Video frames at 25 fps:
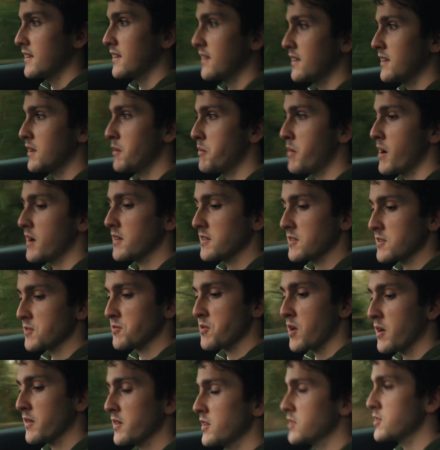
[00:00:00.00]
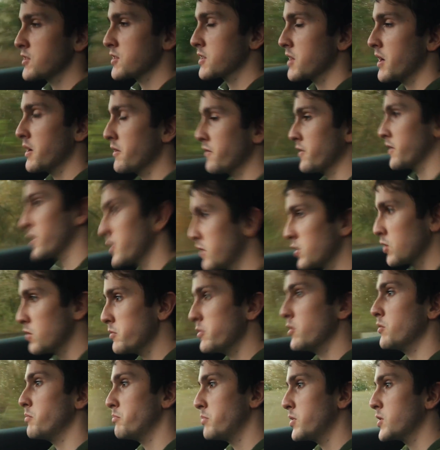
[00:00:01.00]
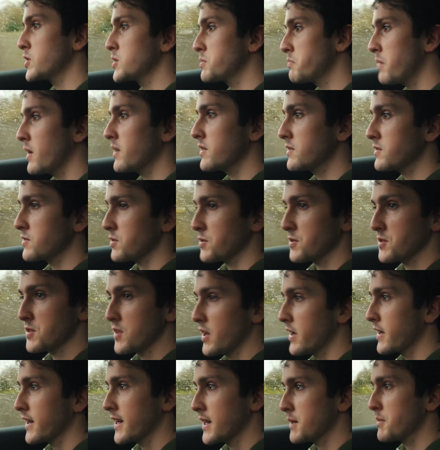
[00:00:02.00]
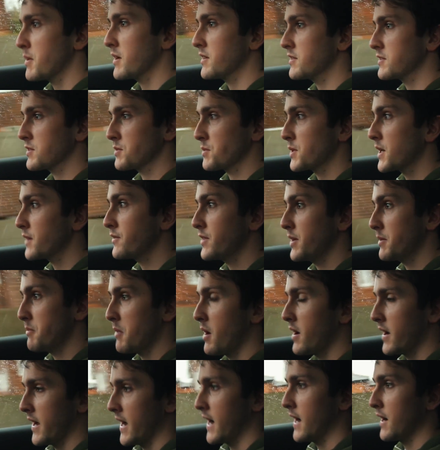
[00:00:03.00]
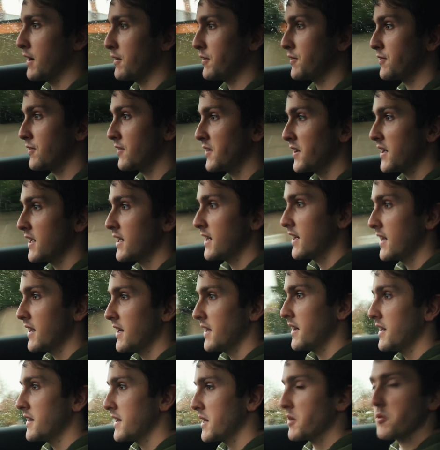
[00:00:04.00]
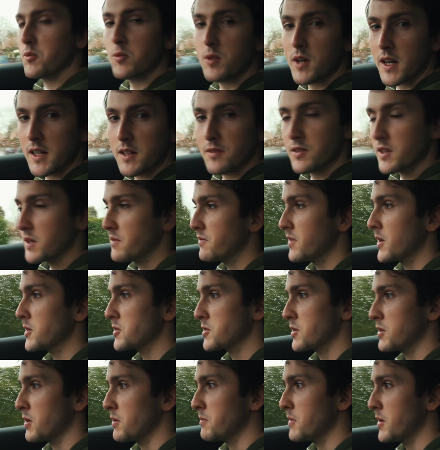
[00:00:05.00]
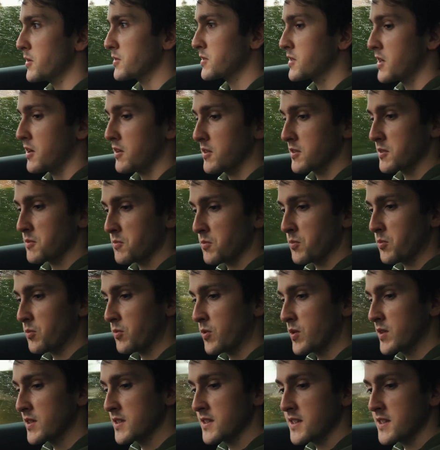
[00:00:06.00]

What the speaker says: The buttons, rather than just going for the normal push buttons or circular buttons or whatever you might have, they're all kind of conventional on most cars, whereas